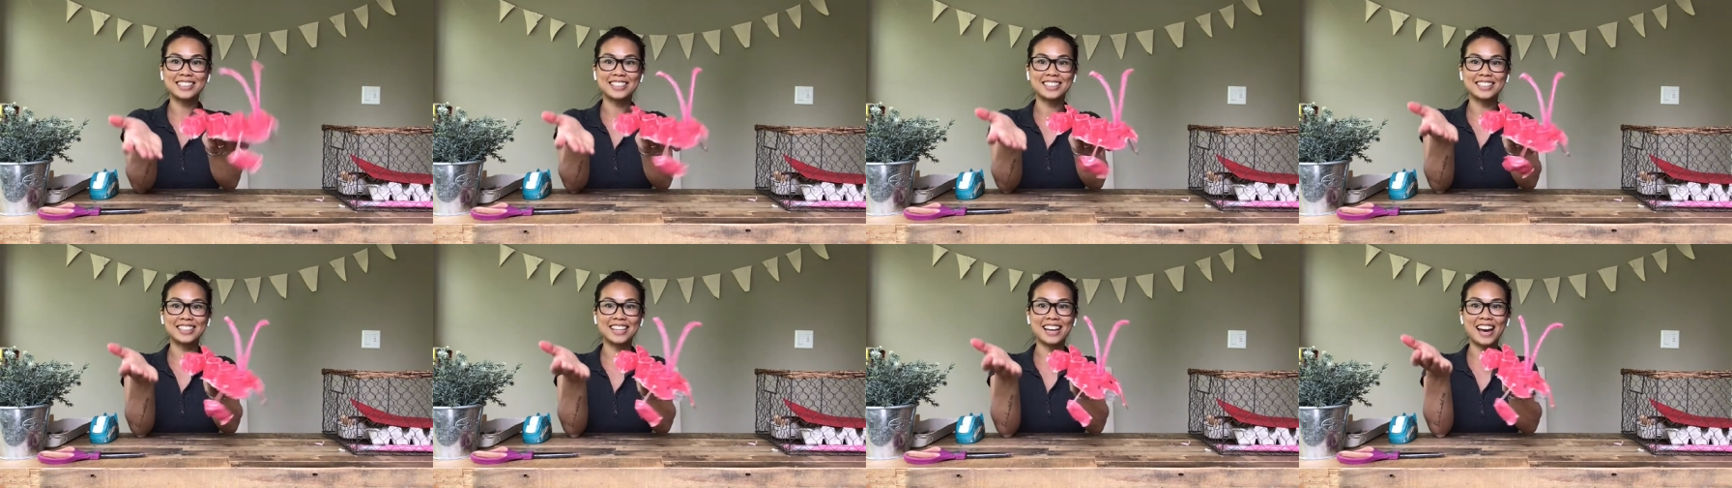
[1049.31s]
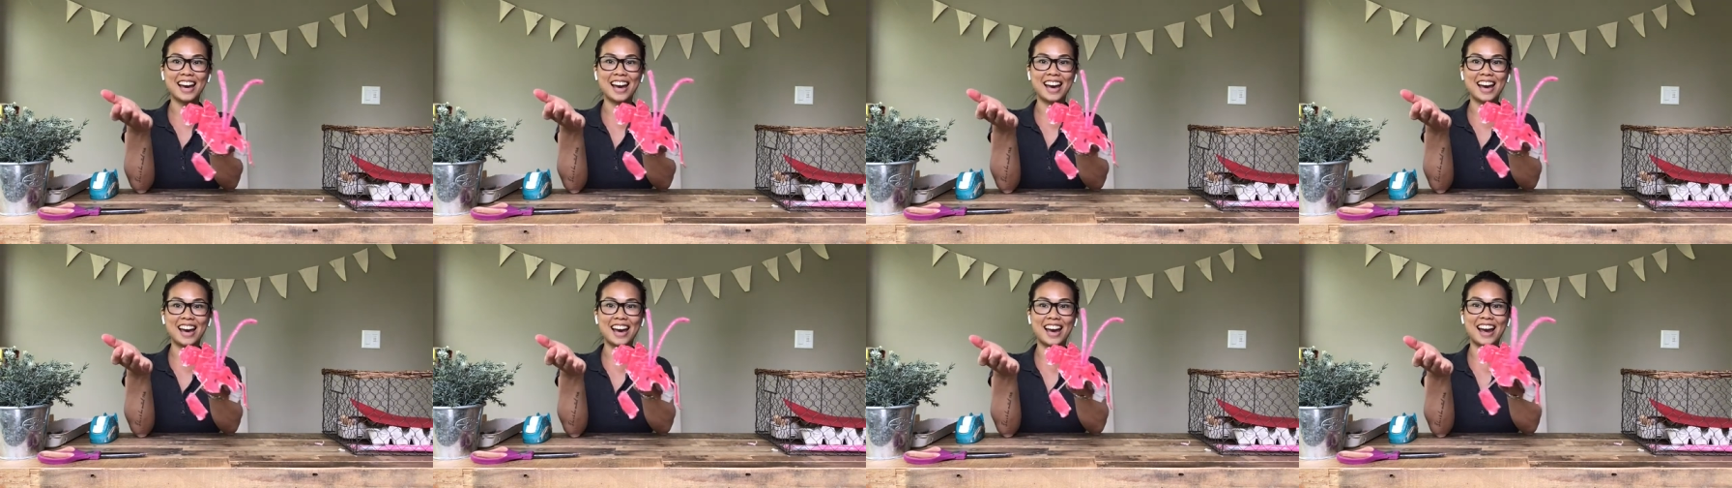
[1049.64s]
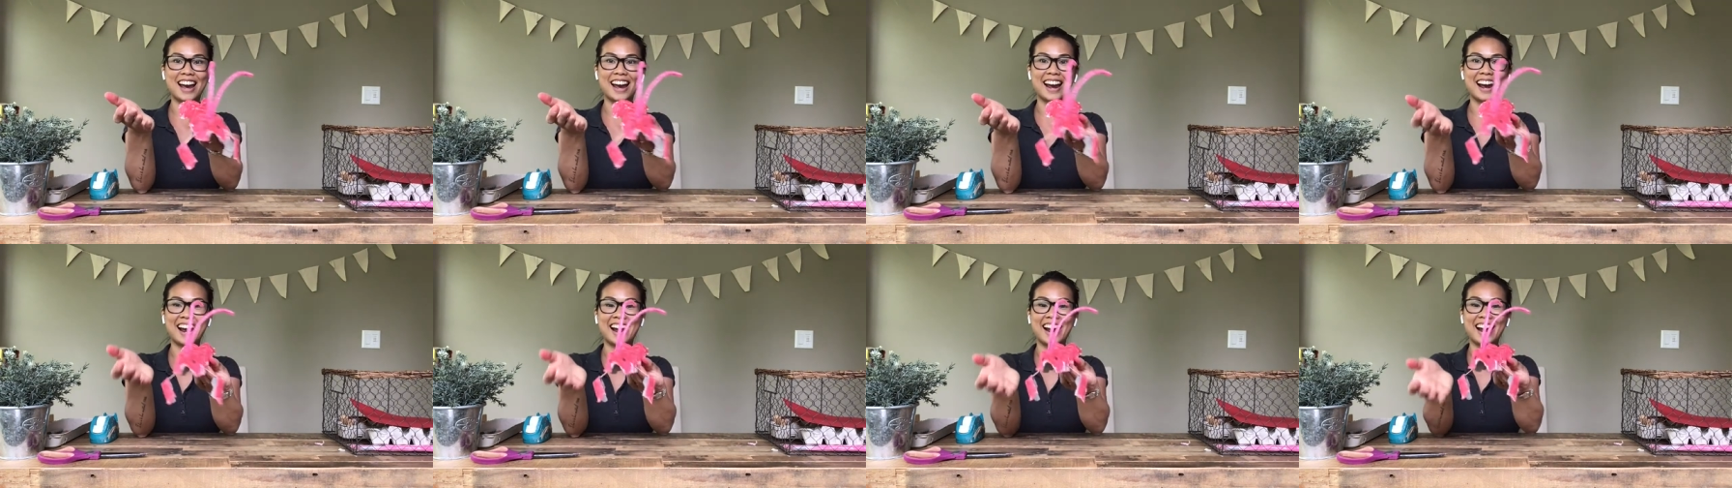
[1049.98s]

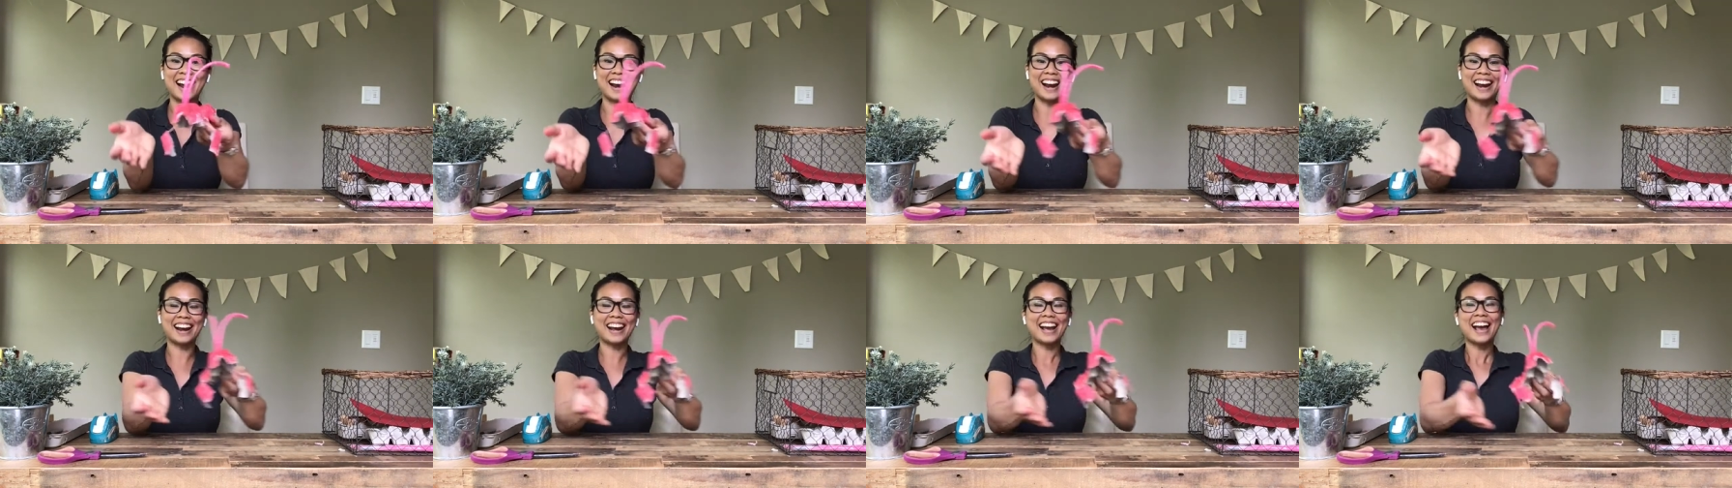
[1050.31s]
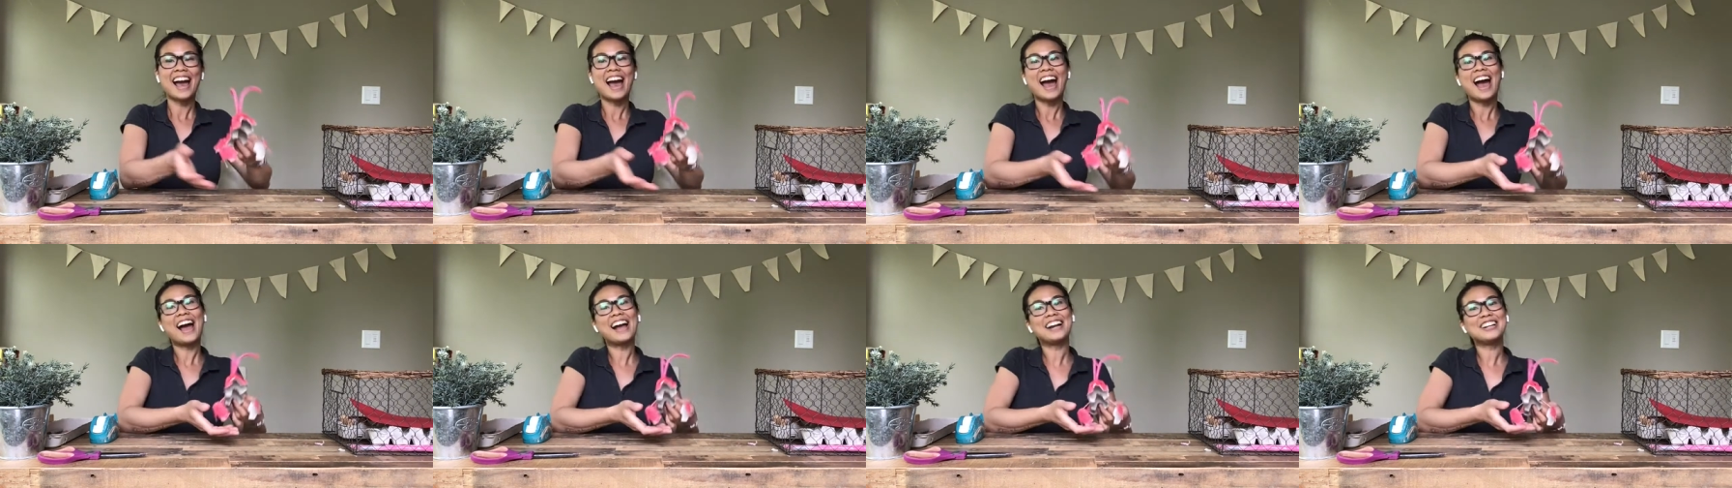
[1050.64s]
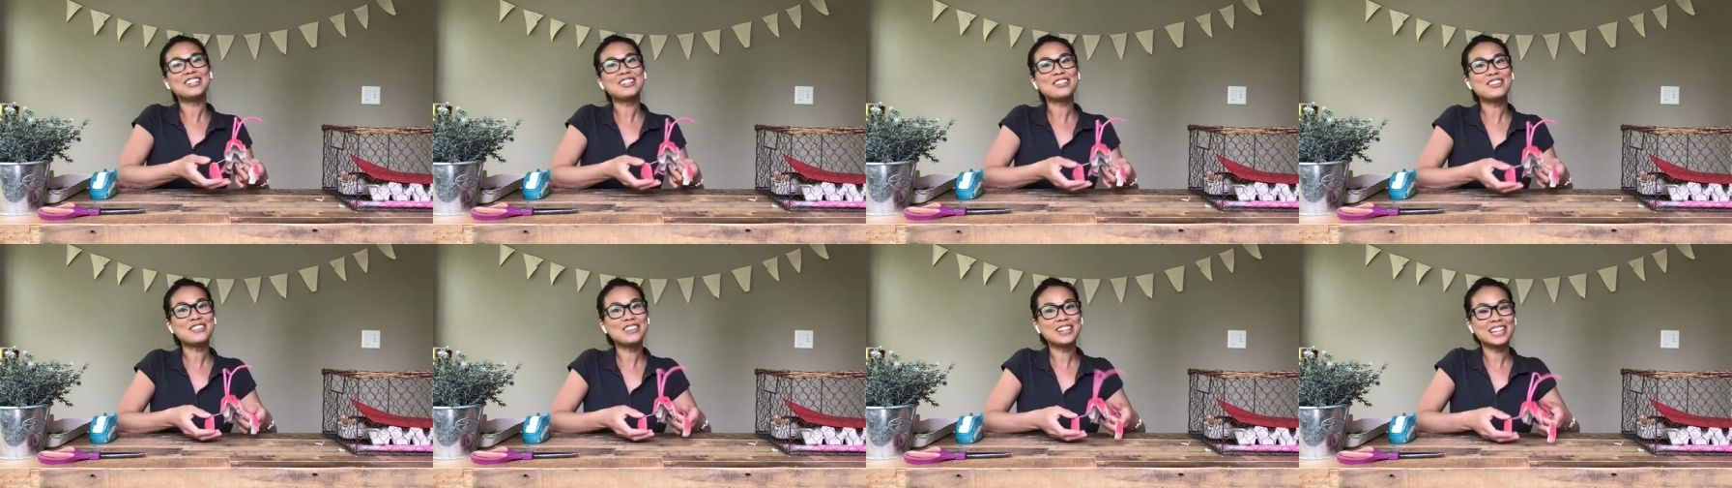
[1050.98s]
Yay! And
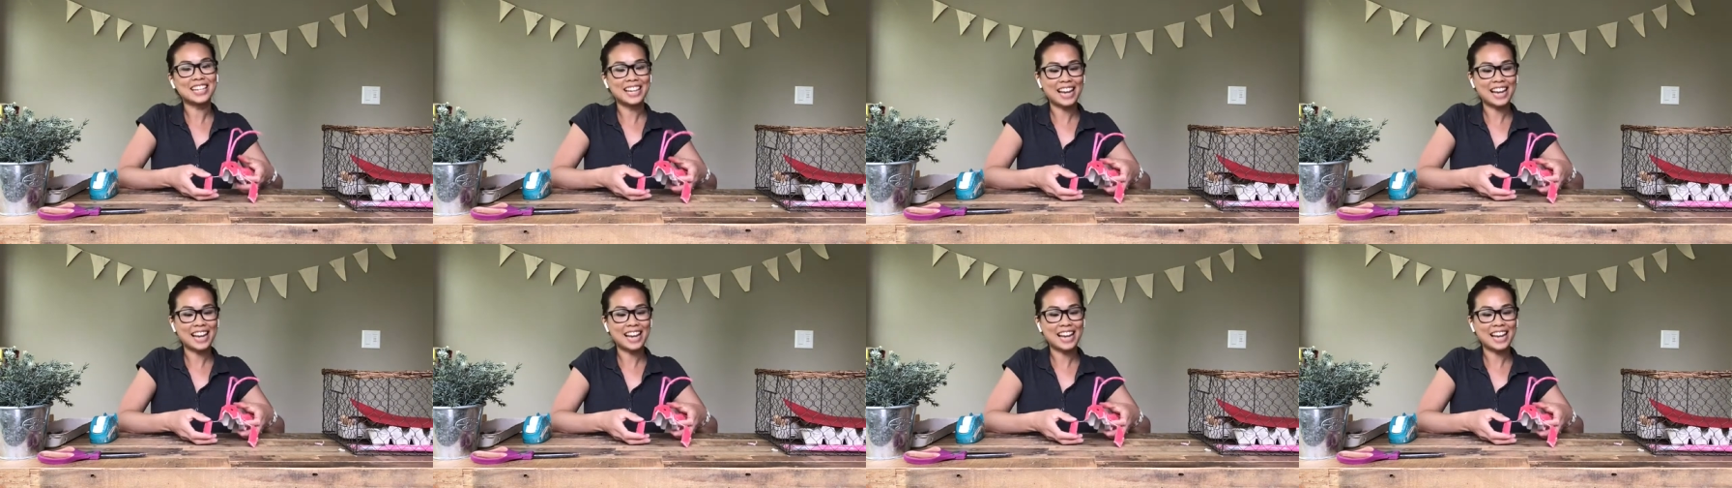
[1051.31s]
you can